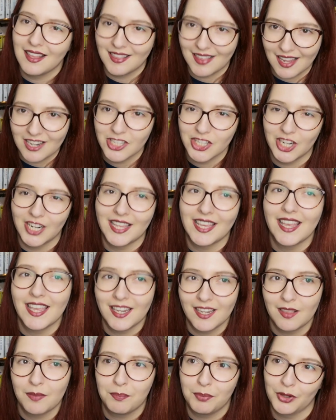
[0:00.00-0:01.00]
Essentially,
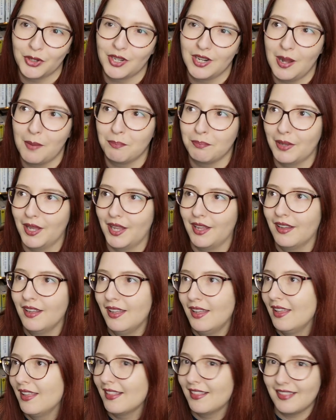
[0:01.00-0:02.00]
it is book number
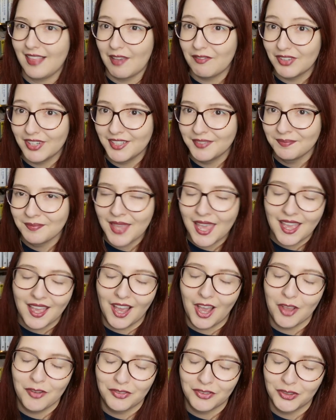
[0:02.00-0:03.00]
seven
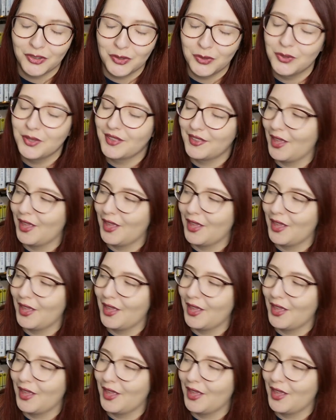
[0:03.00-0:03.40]
overall.